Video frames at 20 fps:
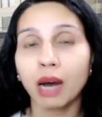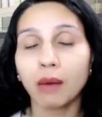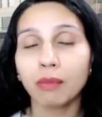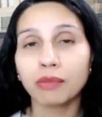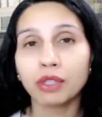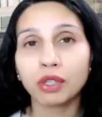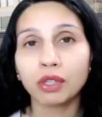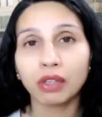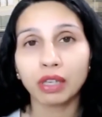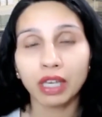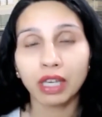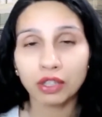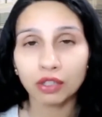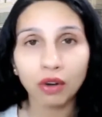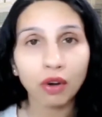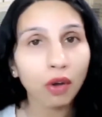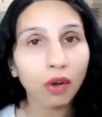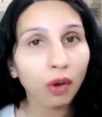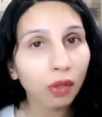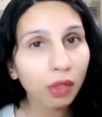to get to
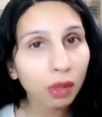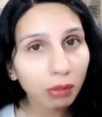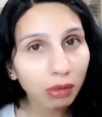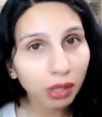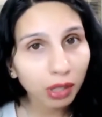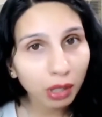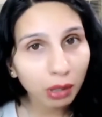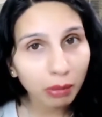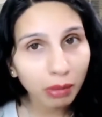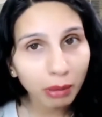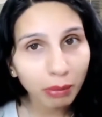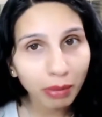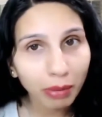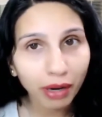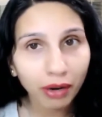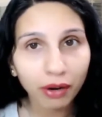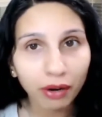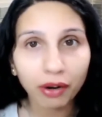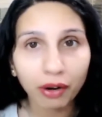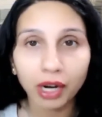know them a little bit
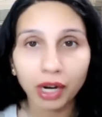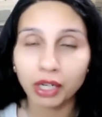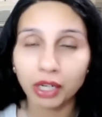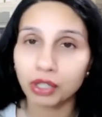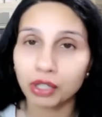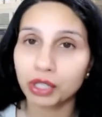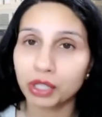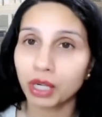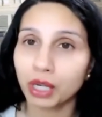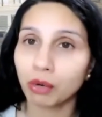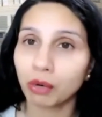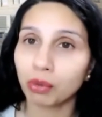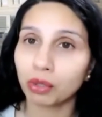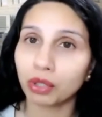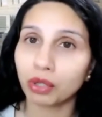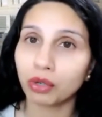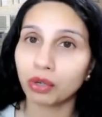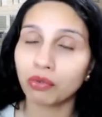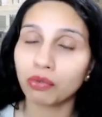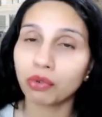better, understand what
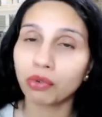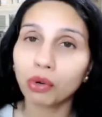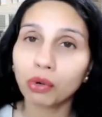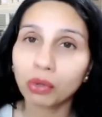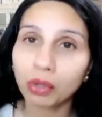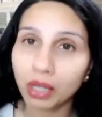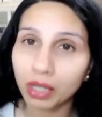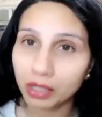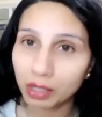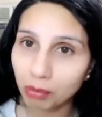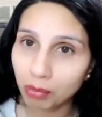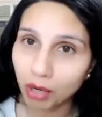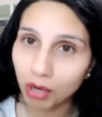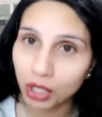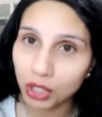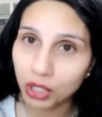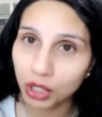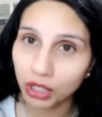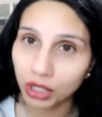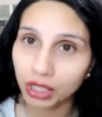their role on the
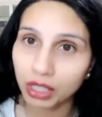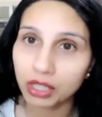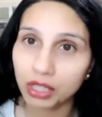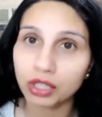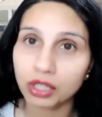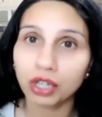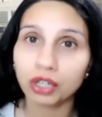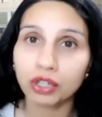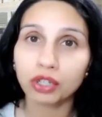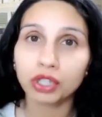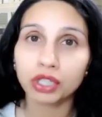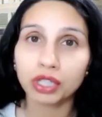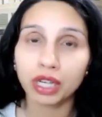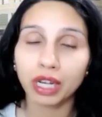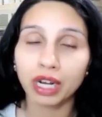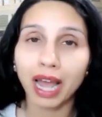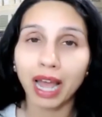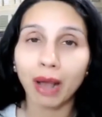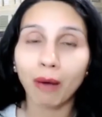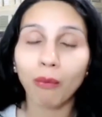project is,
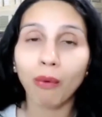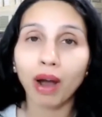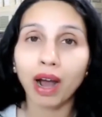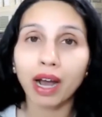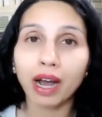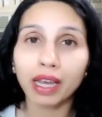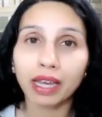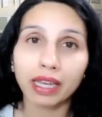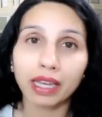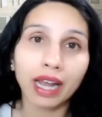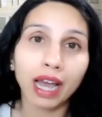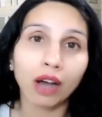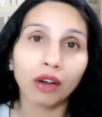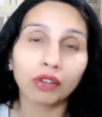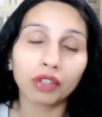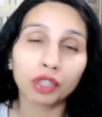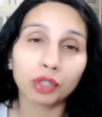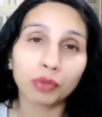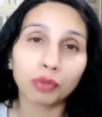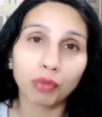understand why and how
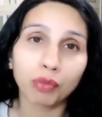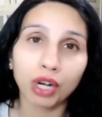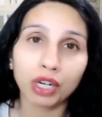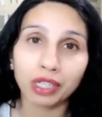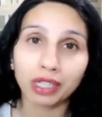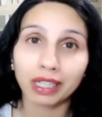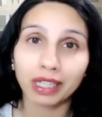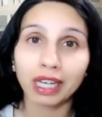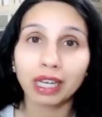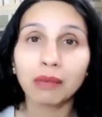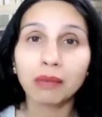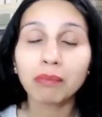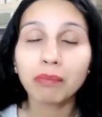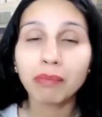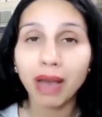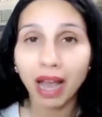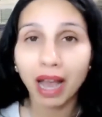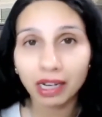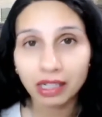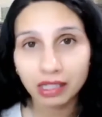this project
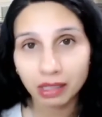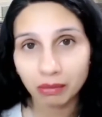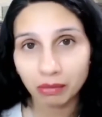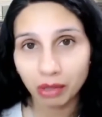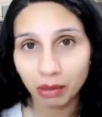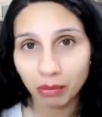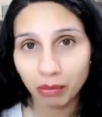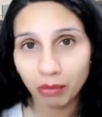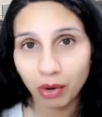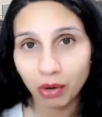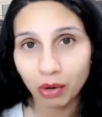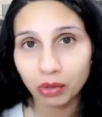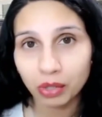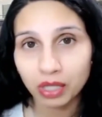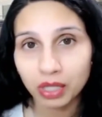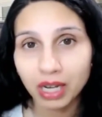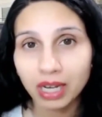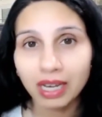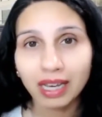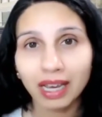impacts them the
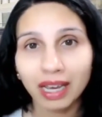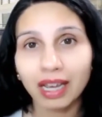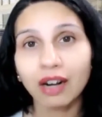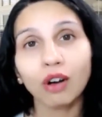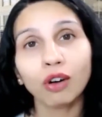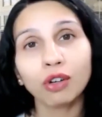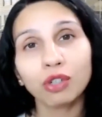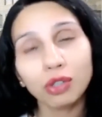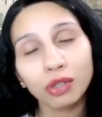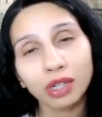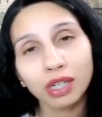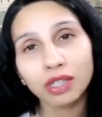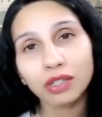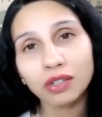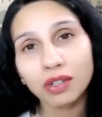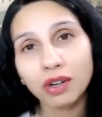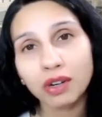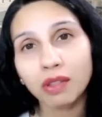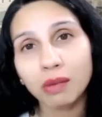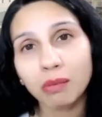most, and also get
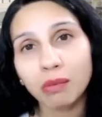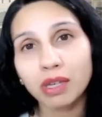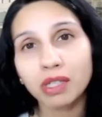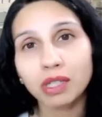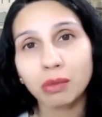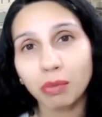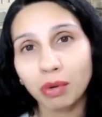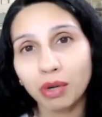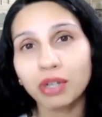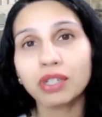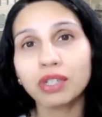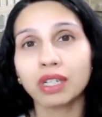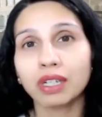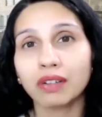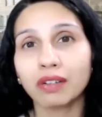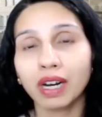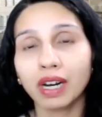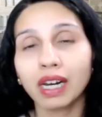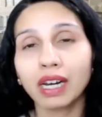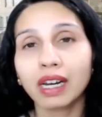to know them as a person,
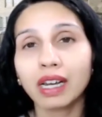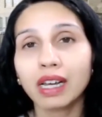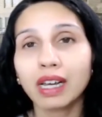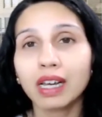right?